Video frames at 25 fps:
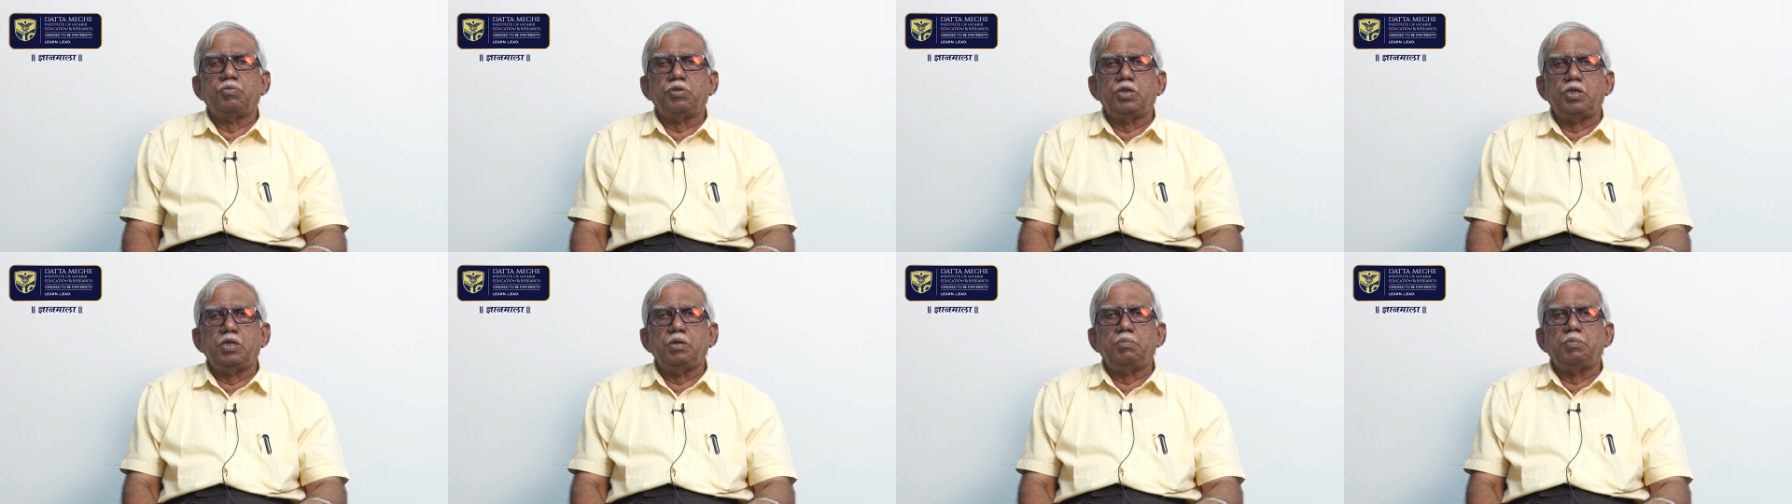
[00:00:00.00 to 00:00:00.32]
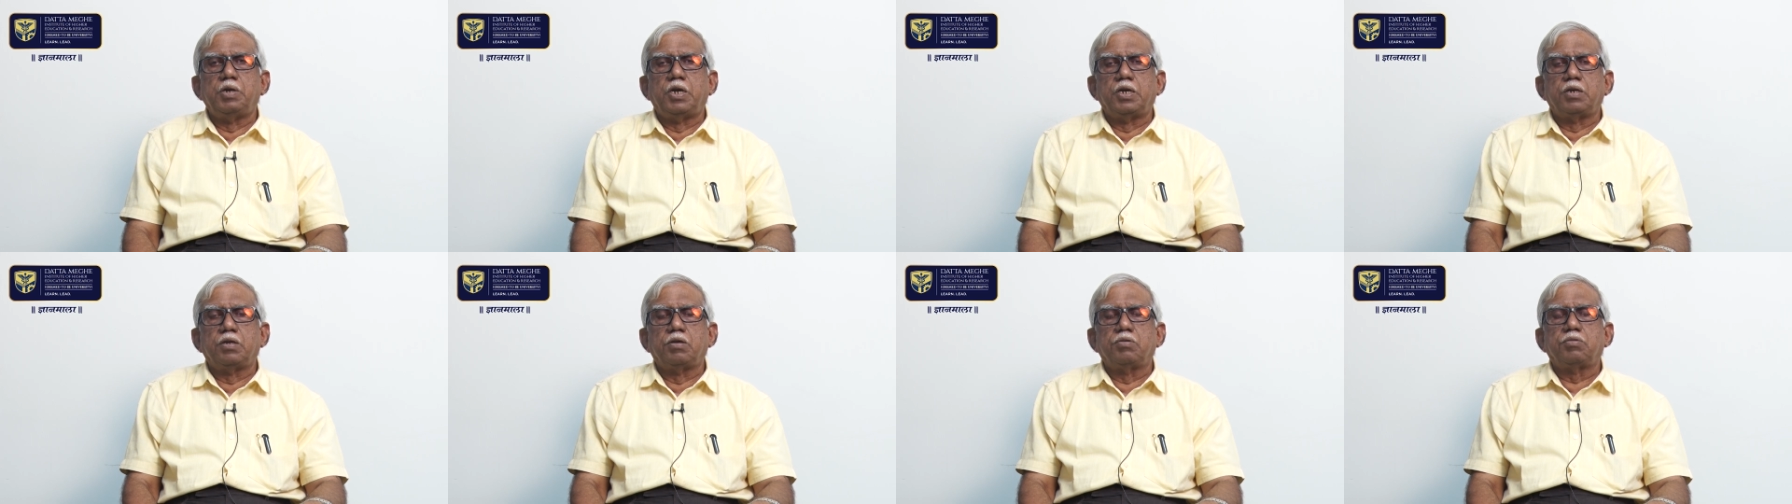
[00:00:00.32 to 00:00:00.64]

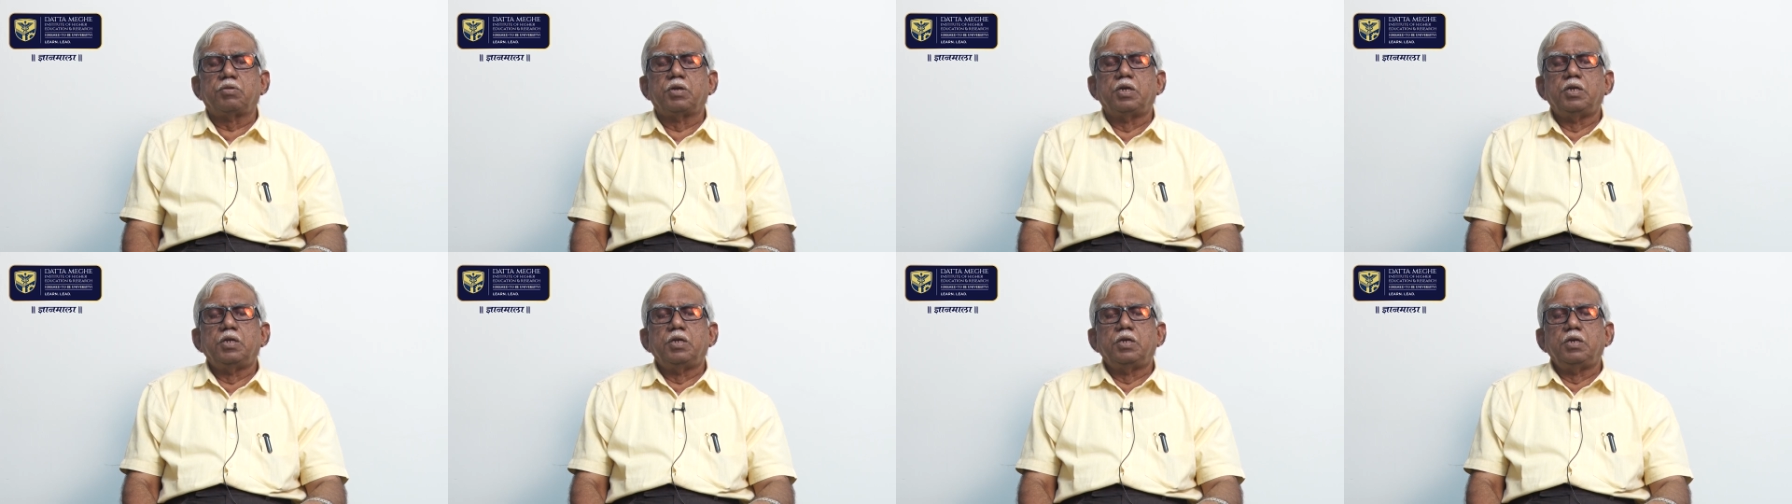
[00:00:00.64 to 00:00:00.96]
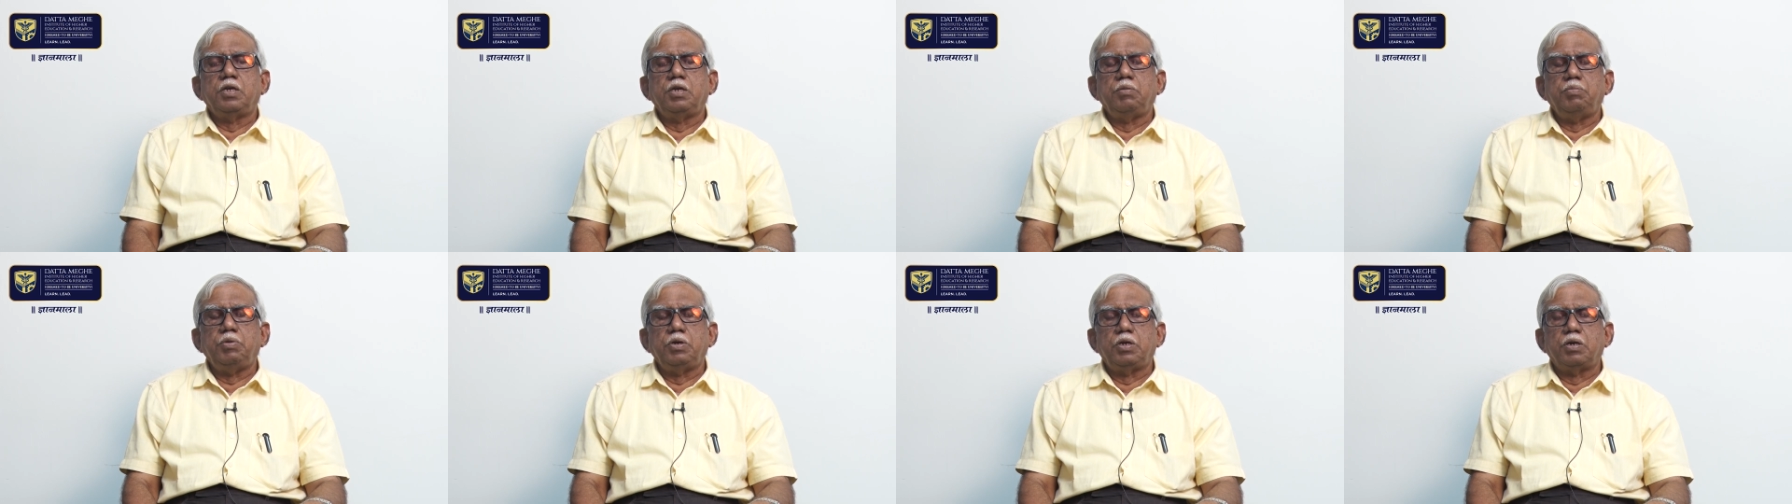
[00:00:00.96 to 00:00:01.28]
edematous,
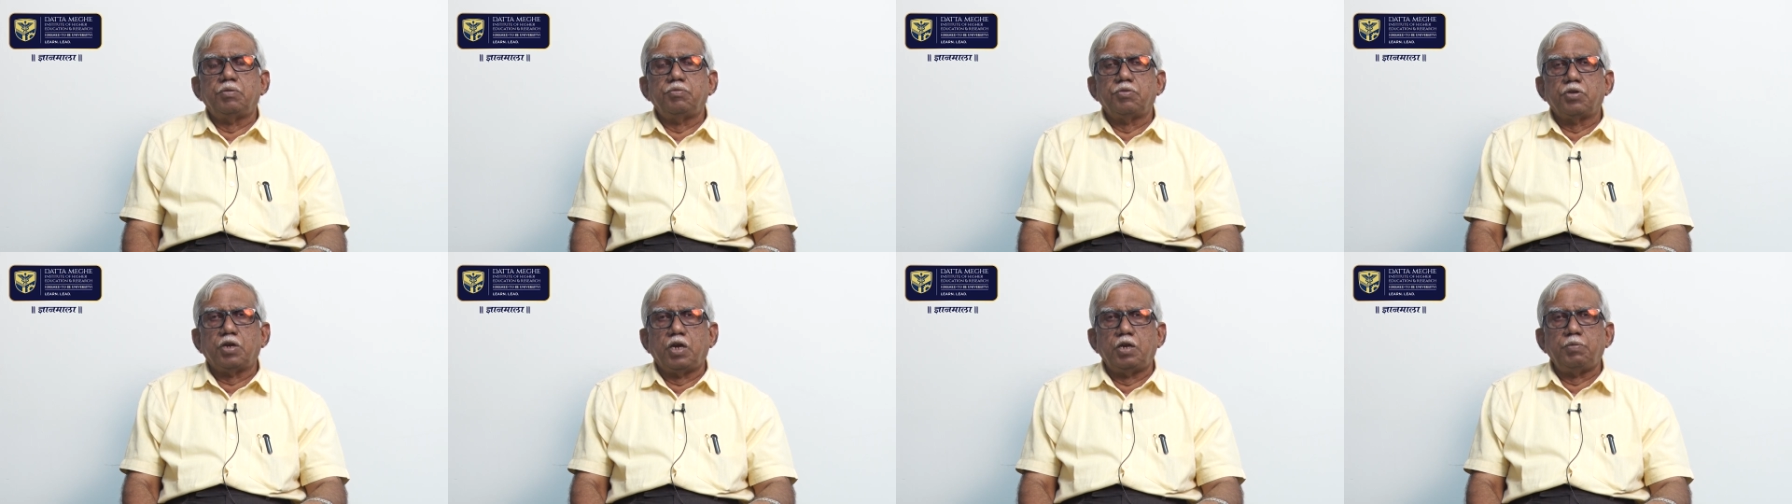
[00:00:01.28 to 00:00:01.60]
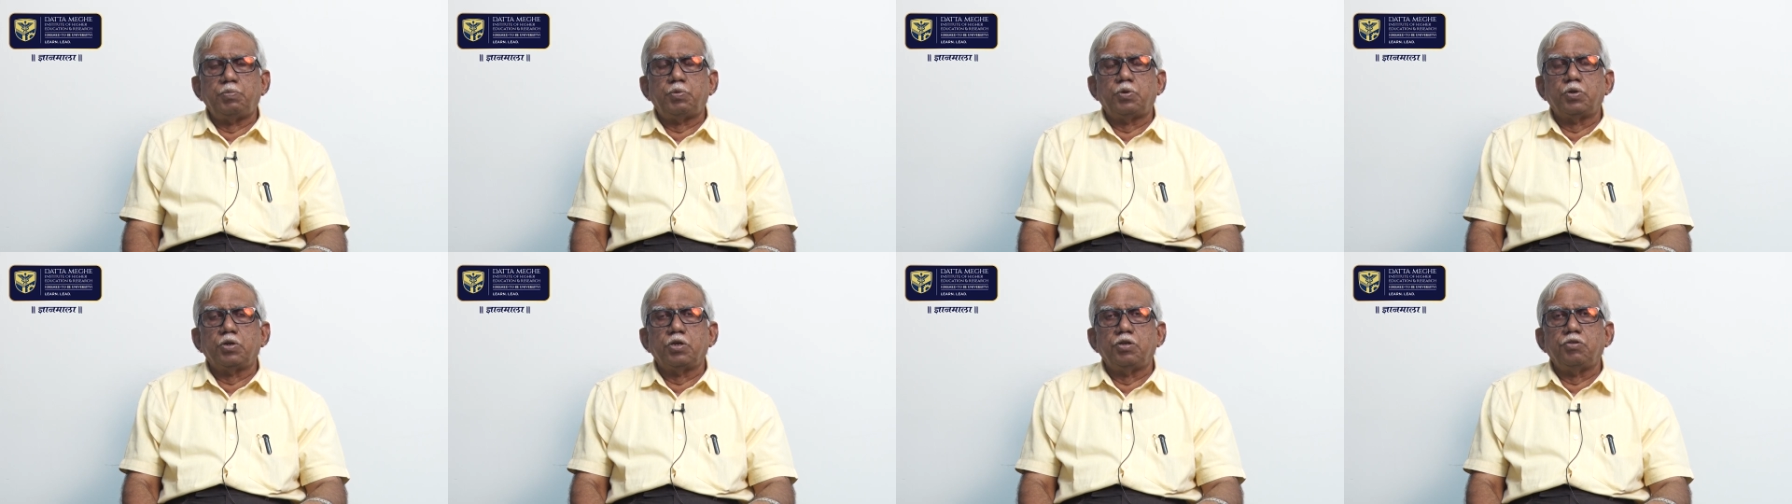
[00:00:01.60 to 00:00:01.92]
he becomes
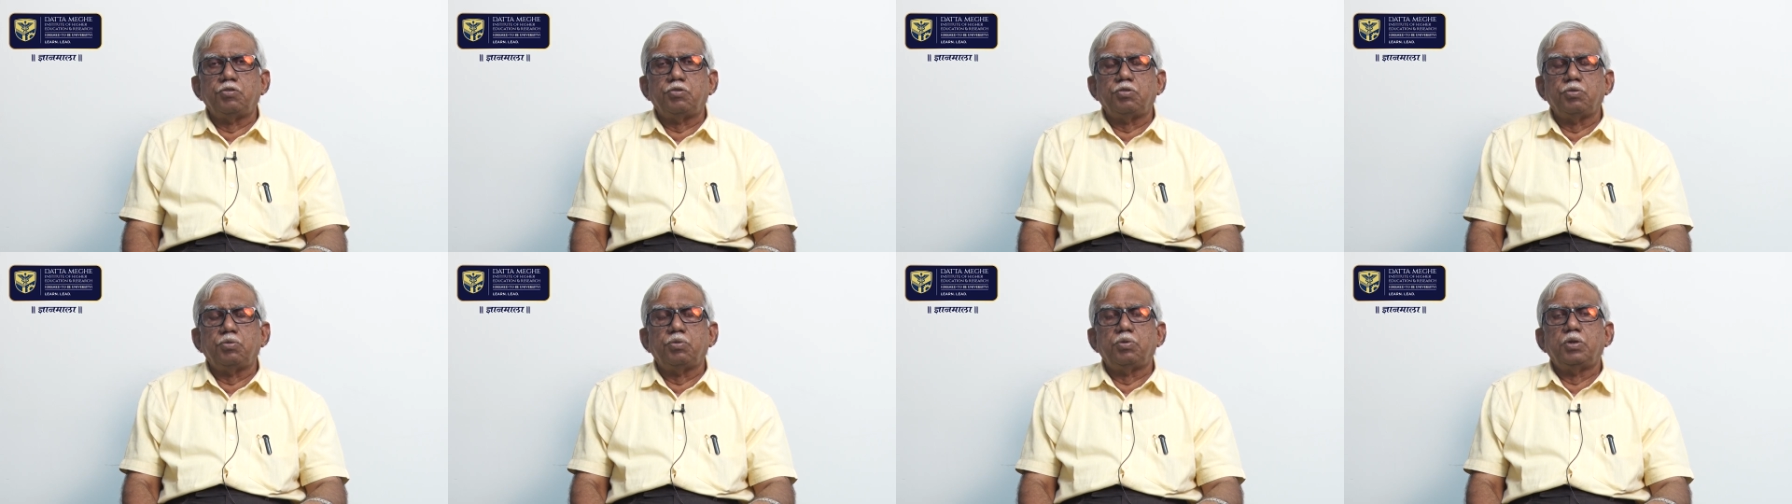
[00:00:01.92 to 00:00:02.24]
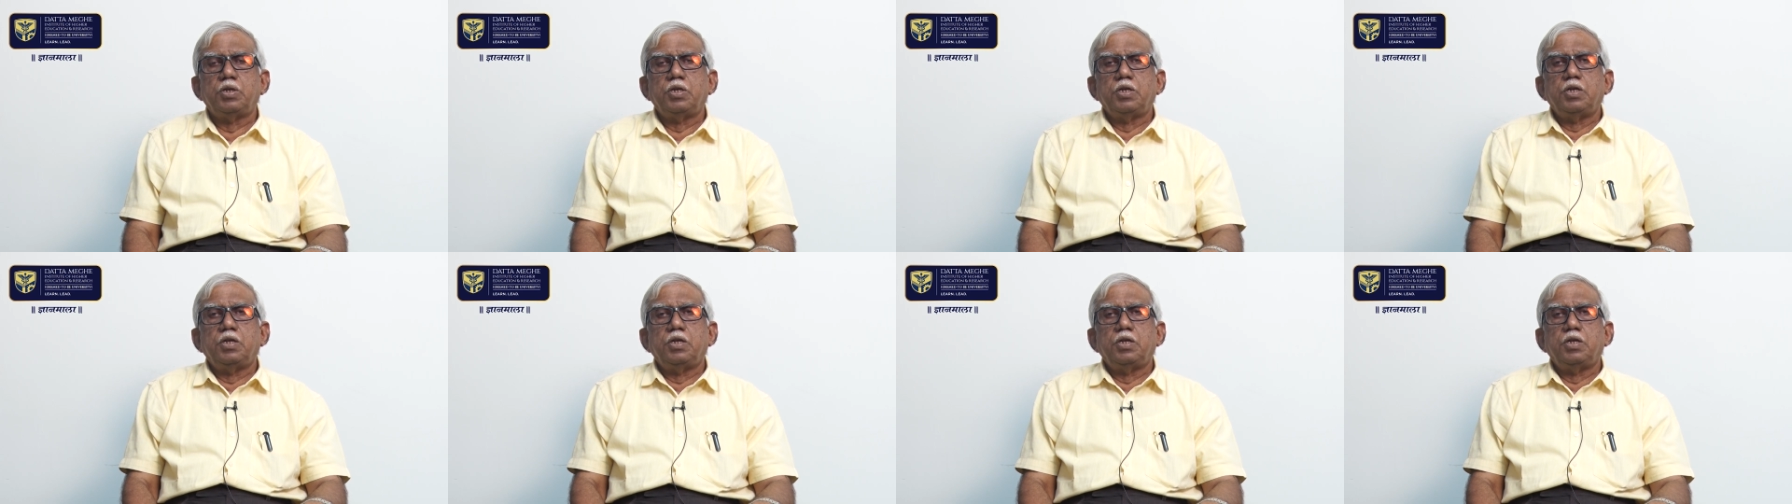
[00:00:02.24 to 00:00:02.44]
hypotensive.